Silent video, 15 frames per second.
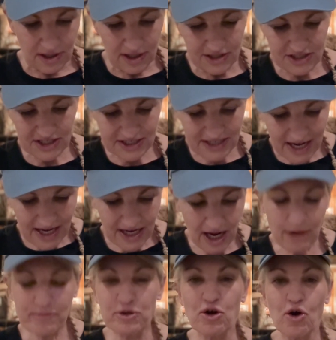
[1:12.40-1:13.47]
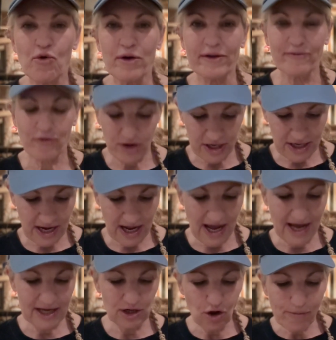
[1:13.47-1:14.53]
Today I'm going for it.
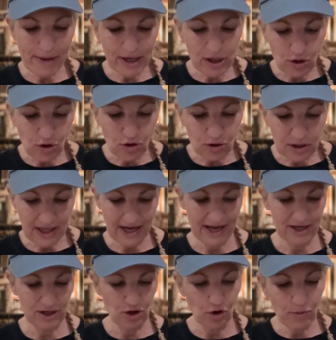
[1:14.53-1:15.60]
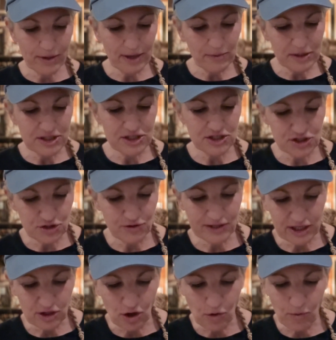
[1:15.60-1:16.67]
I know my goal, I know what I want to do, and I
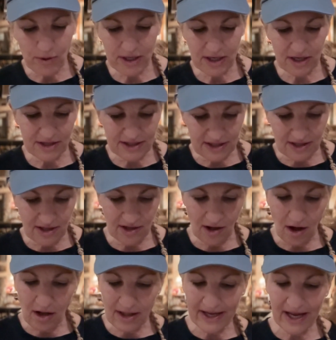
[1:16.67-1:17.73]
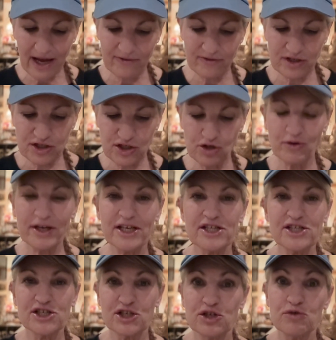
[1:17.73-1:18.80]
know what all I have to do
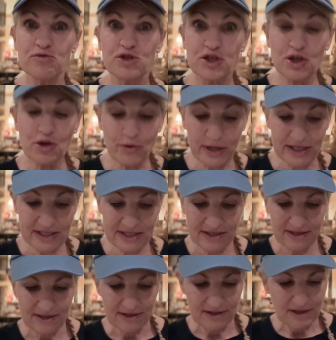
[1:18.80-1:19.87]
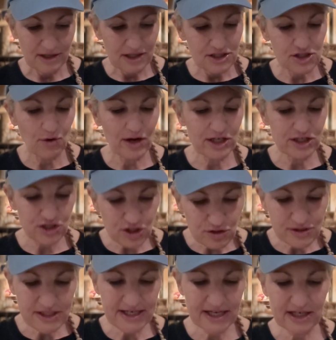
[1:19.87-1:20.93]
is to do it. So I
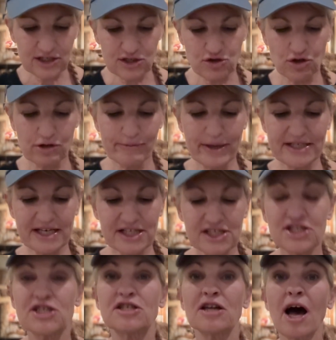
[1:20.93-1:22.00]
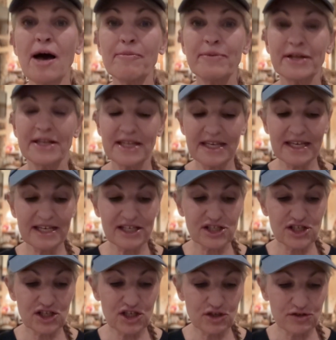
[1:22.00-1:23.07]
choose to take control of my day, stop the
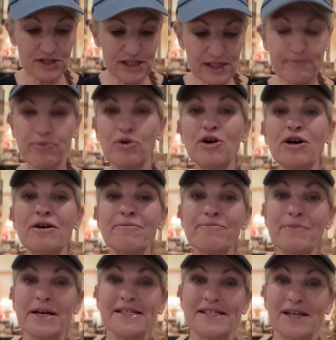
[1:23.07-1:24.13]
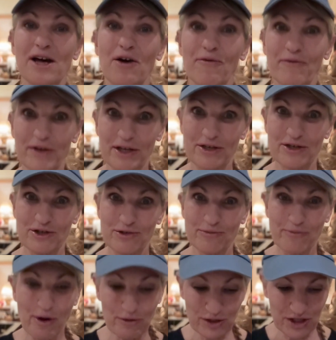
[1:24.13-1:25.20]
excuses, put myself into
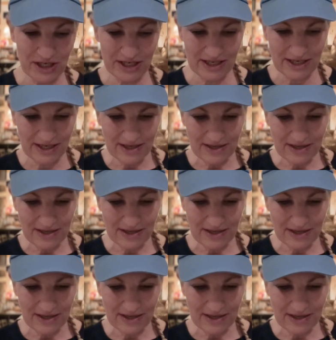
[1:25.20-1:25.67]
motion,